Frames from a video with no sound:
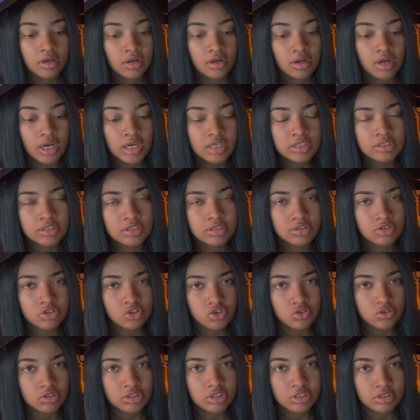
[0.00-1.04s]
I still
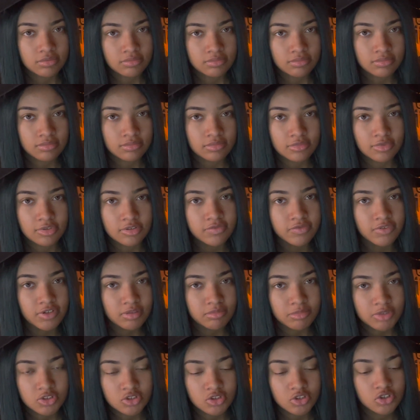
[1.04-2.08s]
enjoyed it. It's very
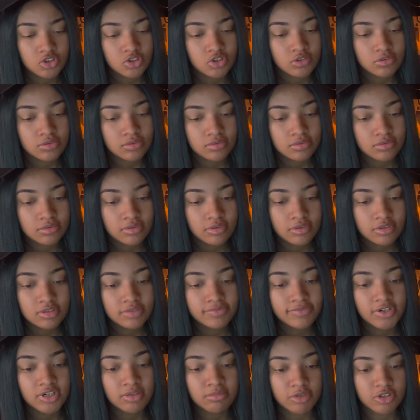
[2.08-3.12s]
much it's
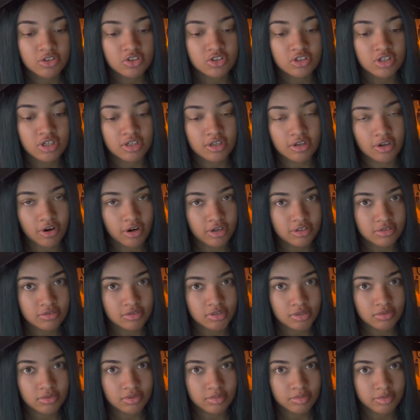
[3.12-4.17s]
very much like a Cartoon
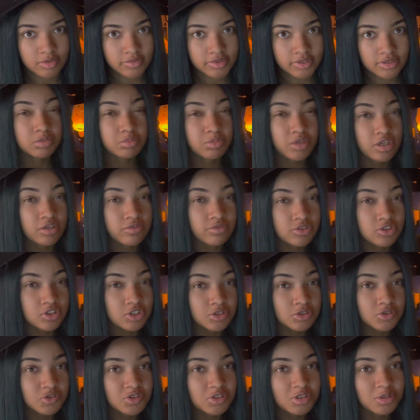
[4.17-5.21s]
Network movie and made for
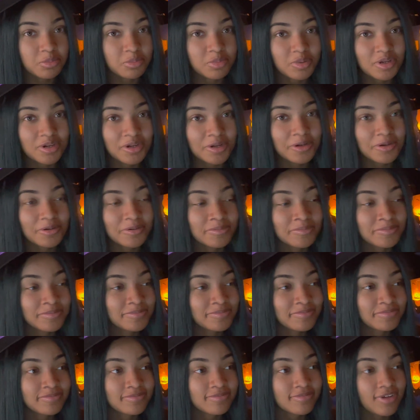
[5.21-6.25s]
children. But um,
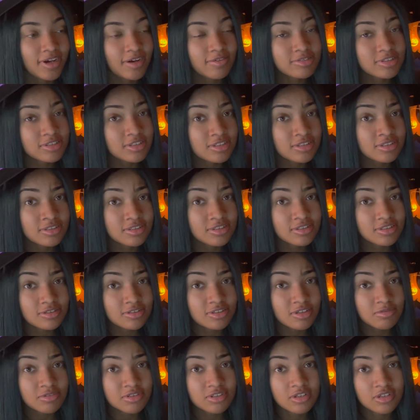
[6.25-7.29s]
I would say, still say
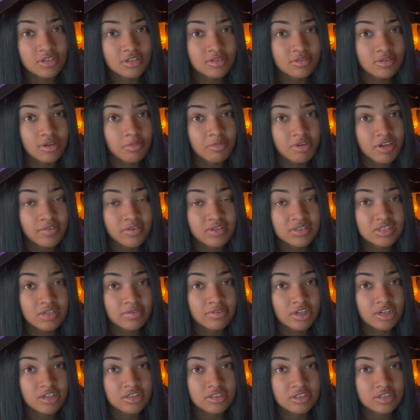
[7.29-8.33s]
it was good. I'm gonna give it a 7
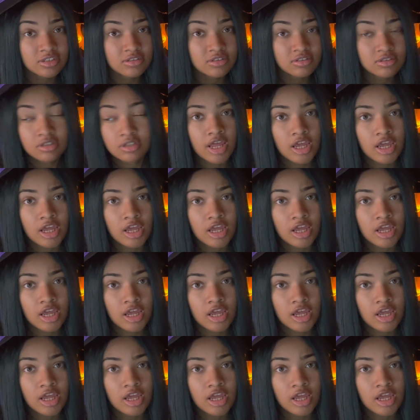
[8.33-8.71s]
out of 10.